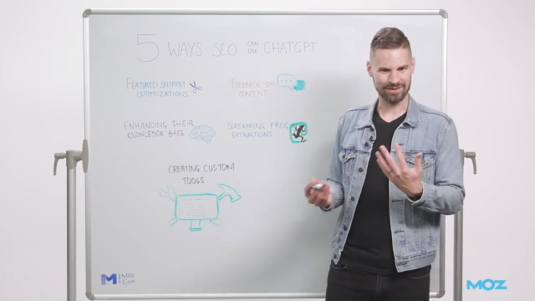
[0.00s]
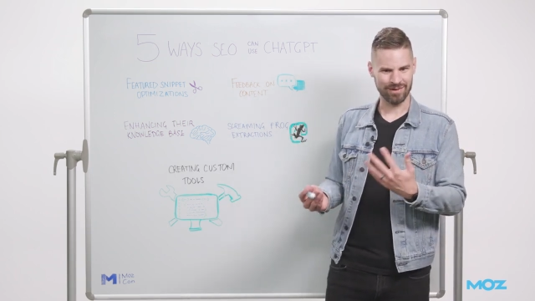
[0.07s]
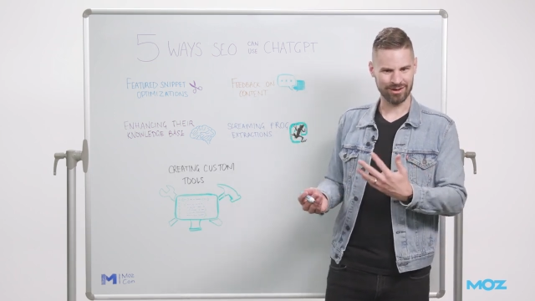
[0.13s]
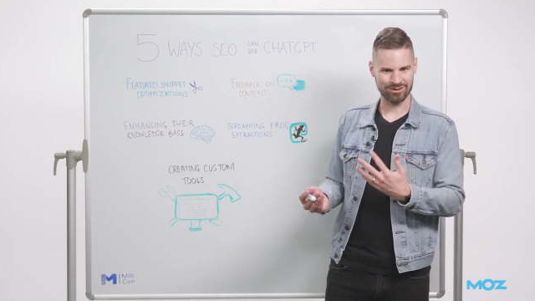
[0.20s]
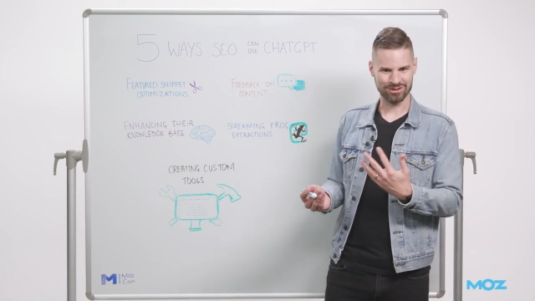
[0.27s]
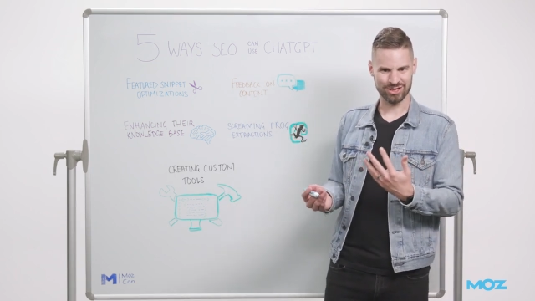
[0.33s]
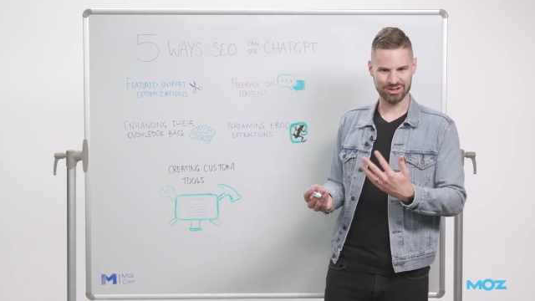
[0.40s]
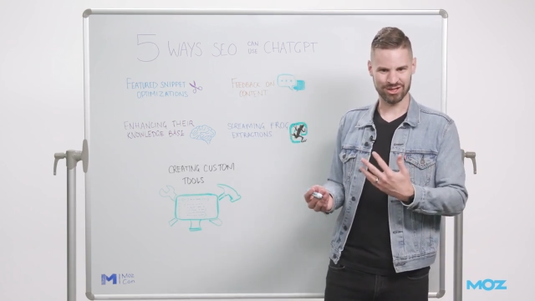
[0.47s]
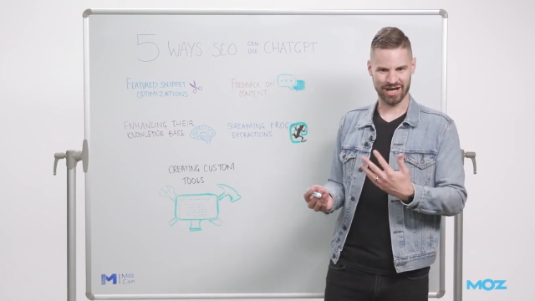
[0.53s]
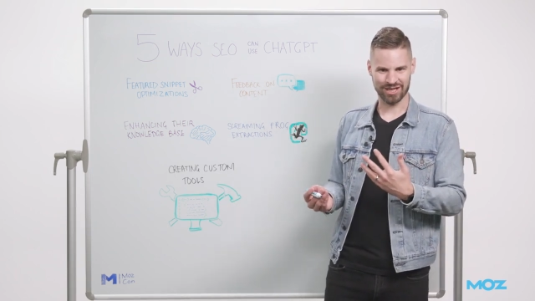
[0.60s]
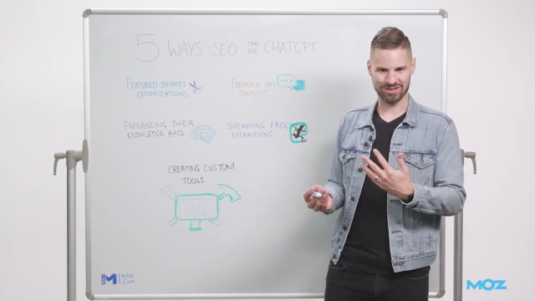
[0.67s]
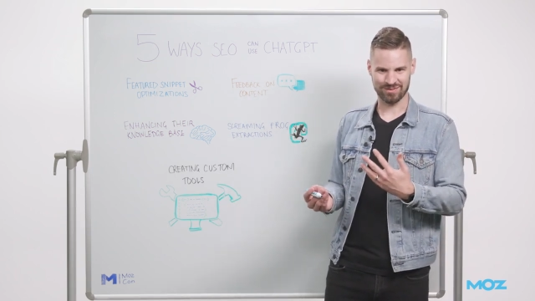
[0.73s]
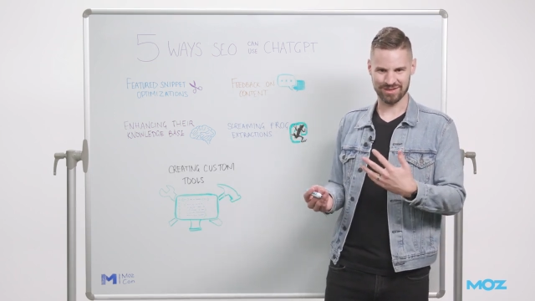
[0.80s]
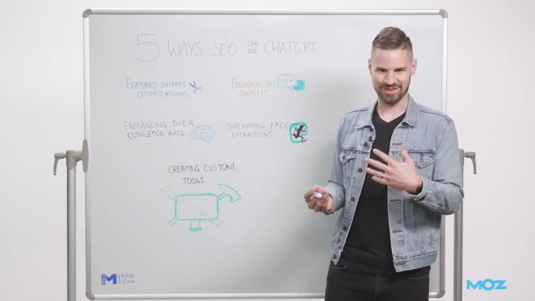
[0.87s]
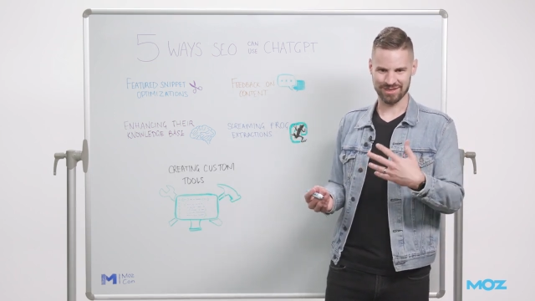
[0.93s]
about using
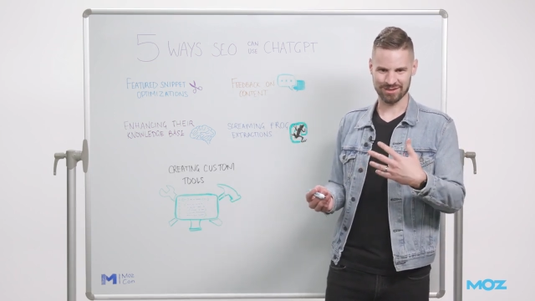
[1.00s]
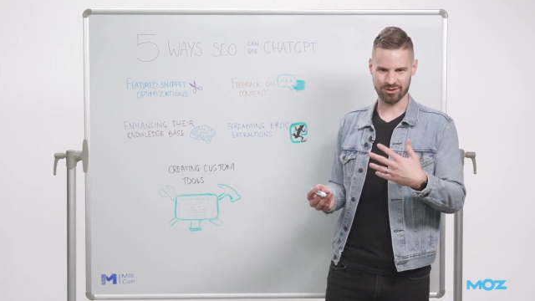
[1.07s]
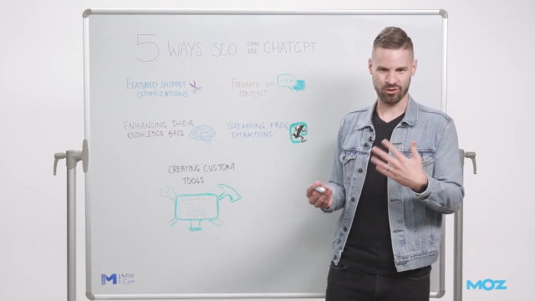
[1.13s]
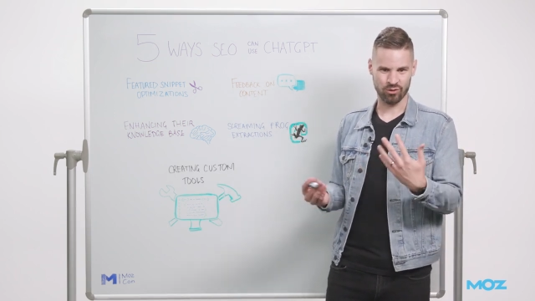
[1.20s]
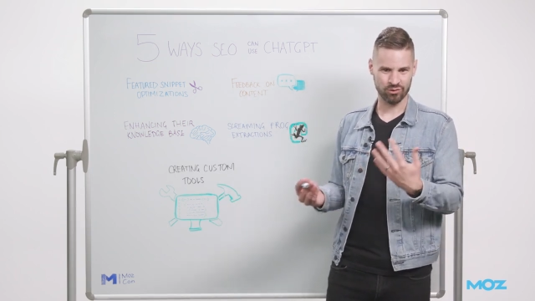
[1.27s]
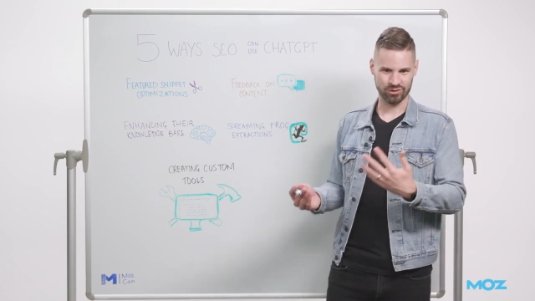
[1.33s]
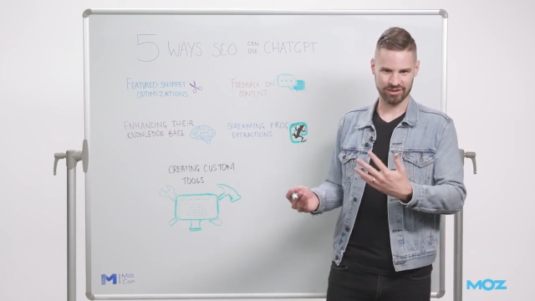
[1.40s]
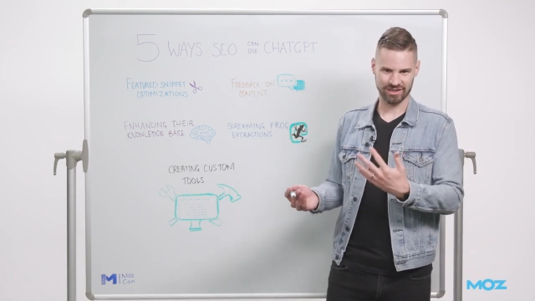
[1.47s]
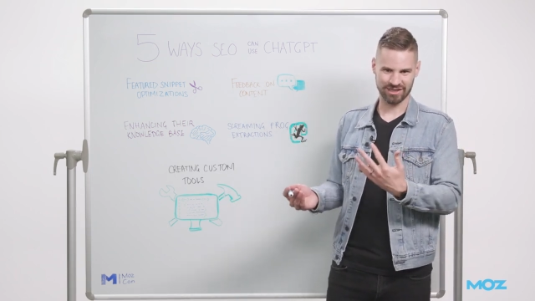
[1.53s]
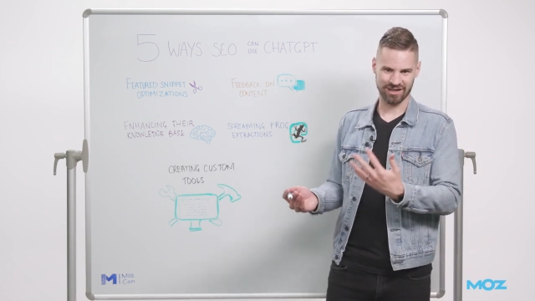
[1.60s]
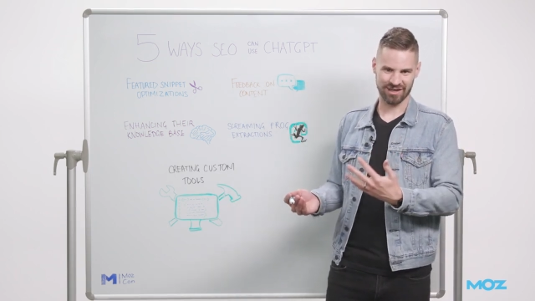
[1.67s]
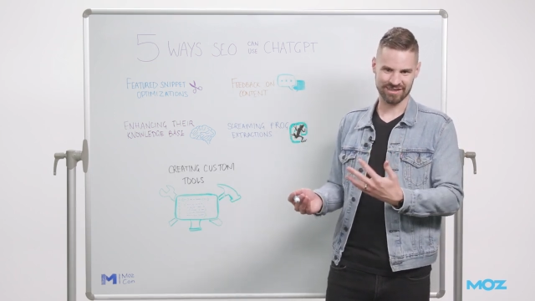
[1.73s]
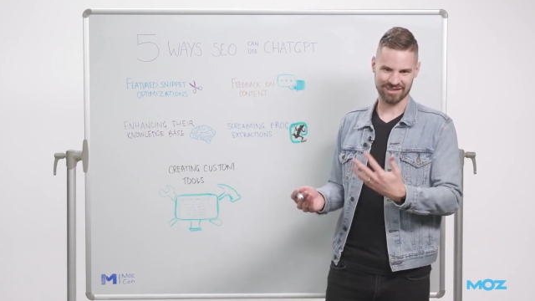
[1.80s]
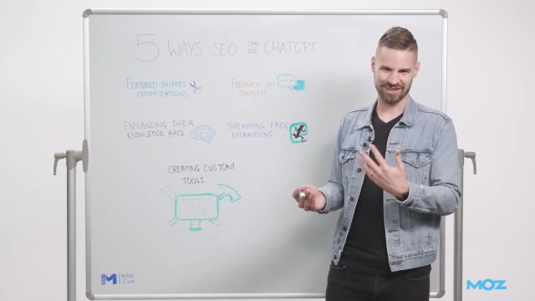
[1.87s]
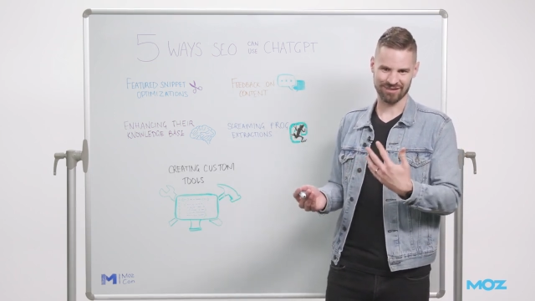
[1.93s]
ChatGPT is only a
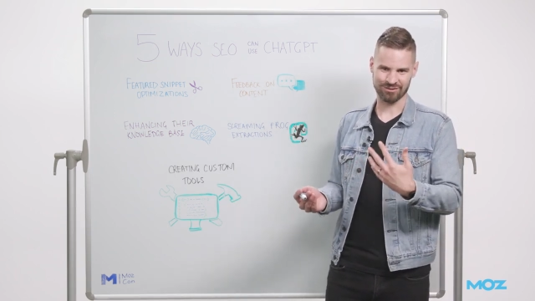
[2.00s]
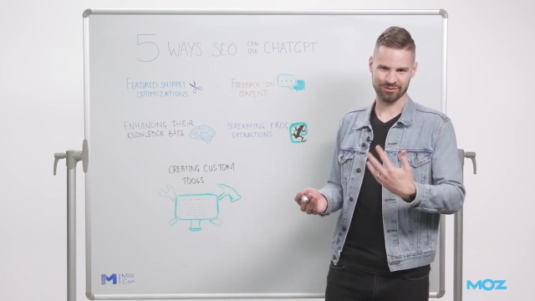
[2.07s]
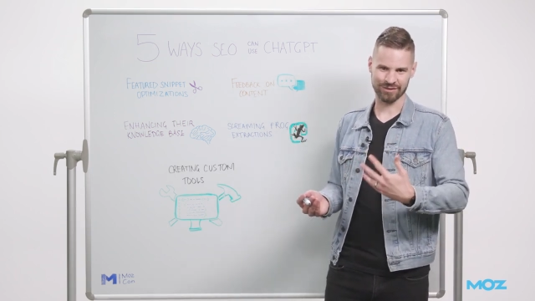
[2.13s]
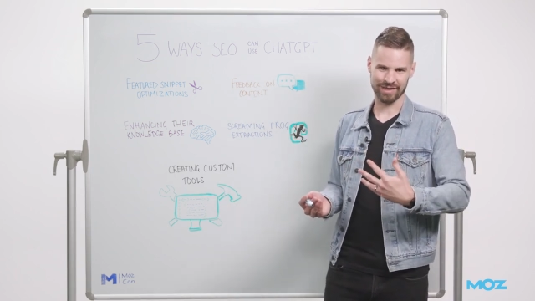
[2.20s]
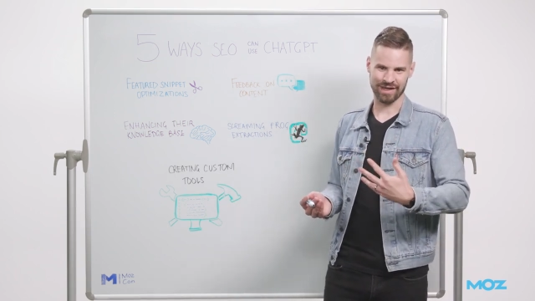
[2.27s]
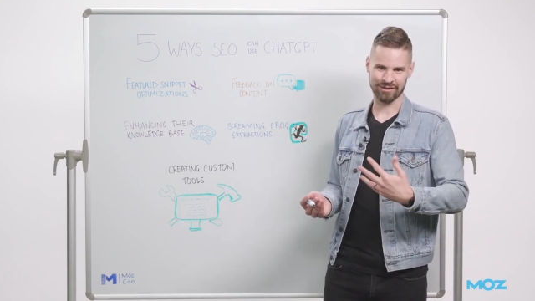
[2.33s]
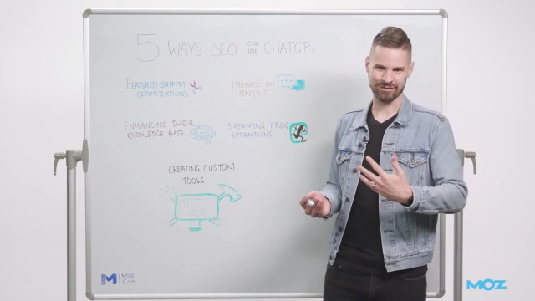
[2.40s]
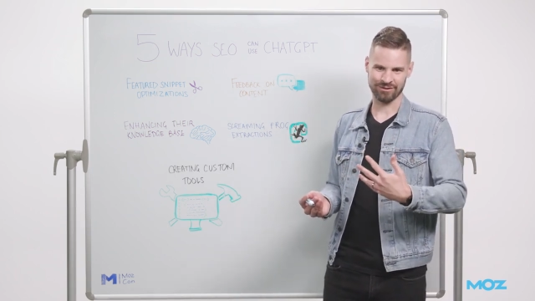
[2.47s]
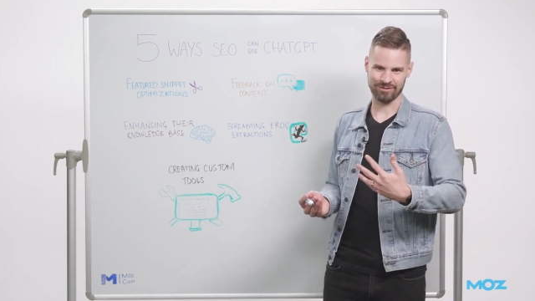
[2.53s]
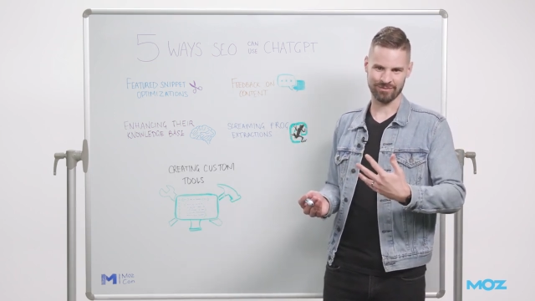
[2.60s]
content creator,